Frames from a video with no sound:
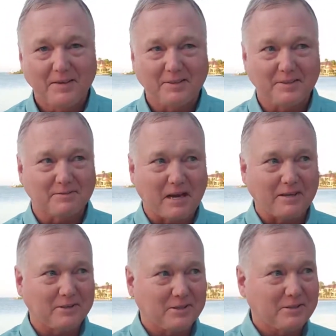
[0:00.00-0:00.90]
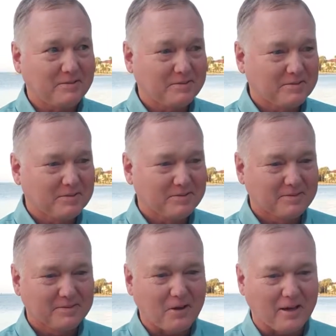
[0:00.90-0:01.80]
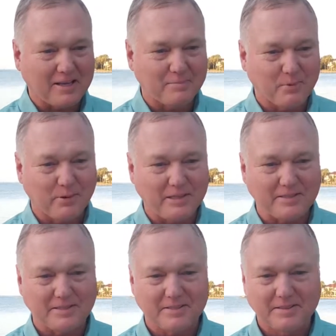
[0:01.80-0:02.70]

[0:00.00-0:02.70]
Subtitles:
You've got your talking points,